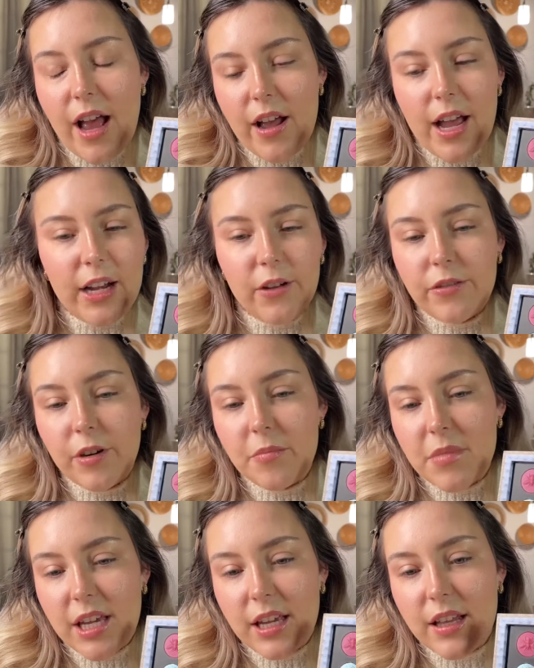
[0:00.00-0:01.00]
I know for
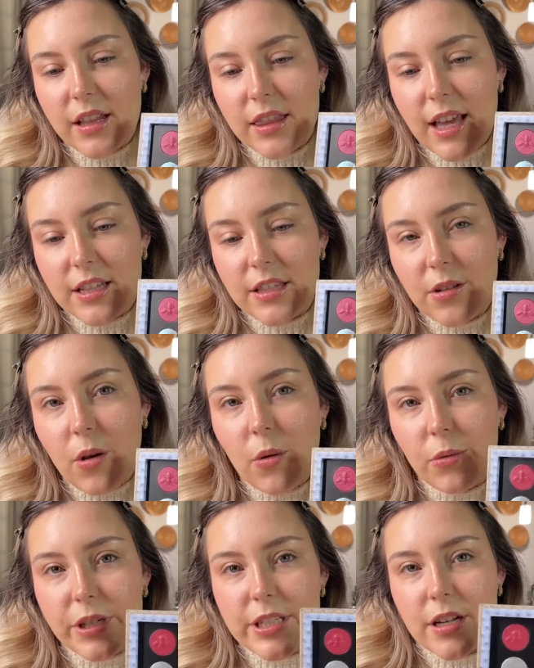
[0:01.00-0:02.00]
me, that's the whole
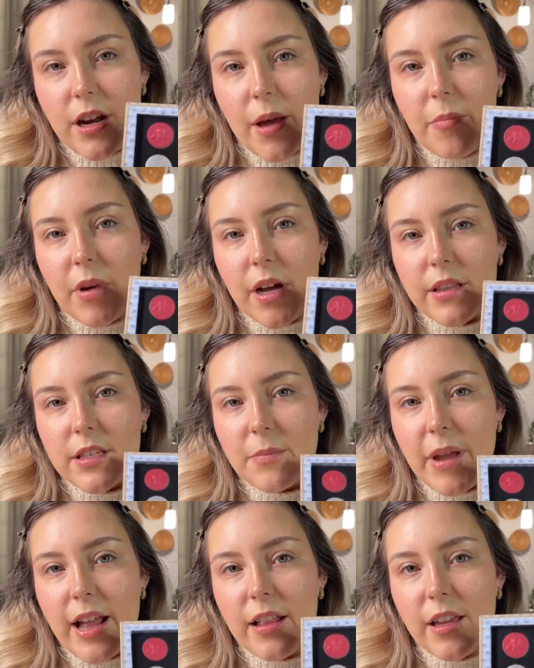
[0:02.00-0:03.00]
reason I bought this
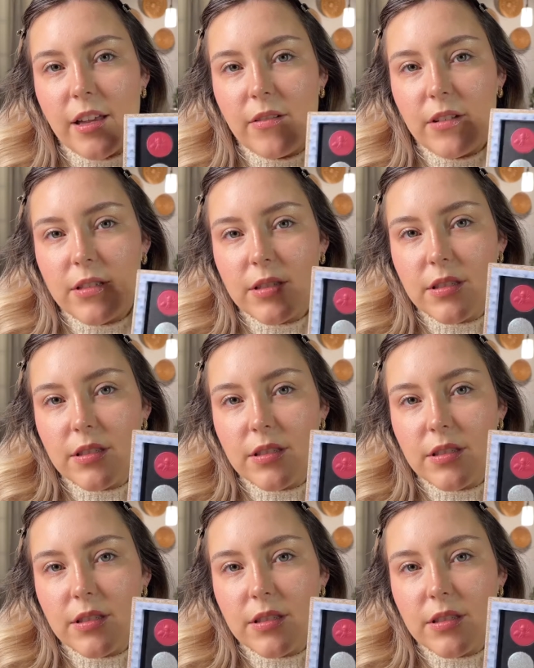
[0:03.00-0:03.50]
palette. It